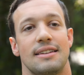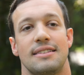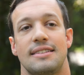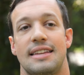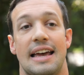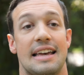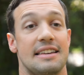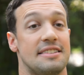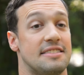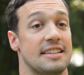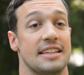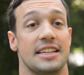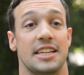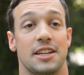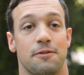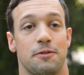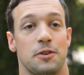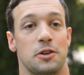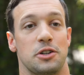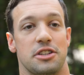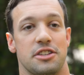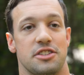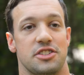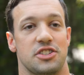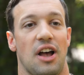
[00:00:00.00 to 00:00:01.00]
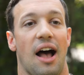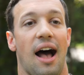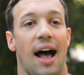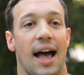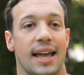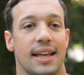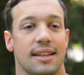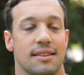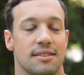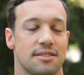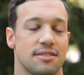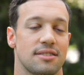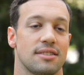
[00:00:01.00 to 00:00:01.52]
testing different
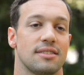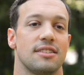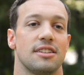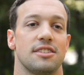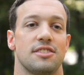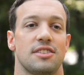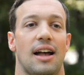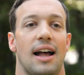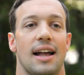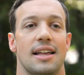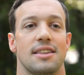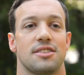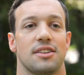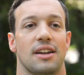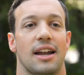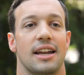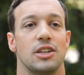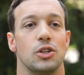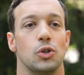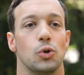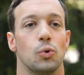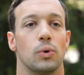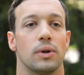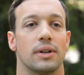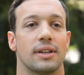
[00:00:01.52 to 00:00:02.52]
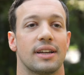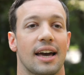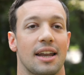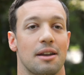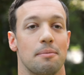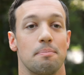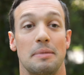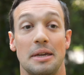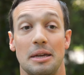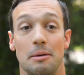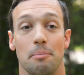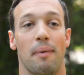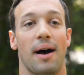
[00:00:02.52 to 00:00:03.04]
designs that I knew would kind
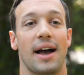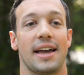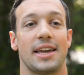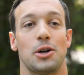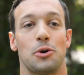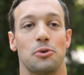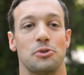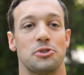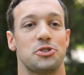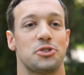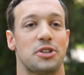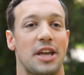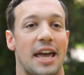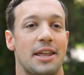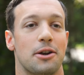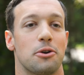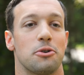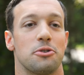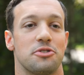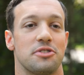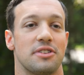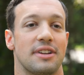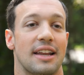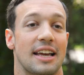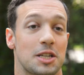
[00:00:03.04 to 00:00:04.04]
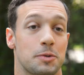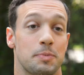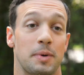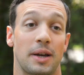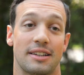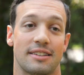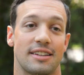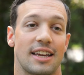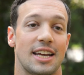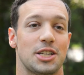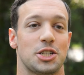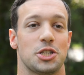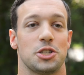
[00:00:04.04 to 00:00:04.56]
of meet my own standards and
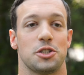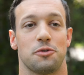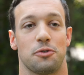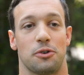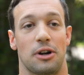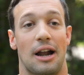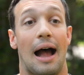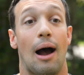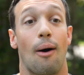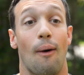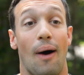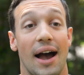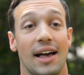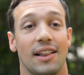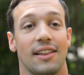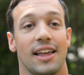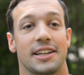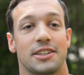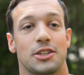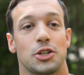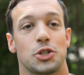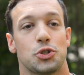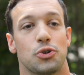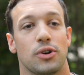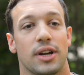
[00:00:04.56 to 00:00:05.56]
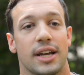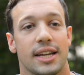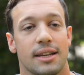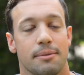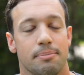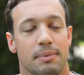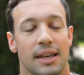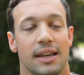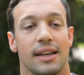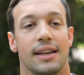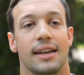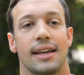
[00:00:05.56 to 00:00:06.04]
expectations for how I like to train.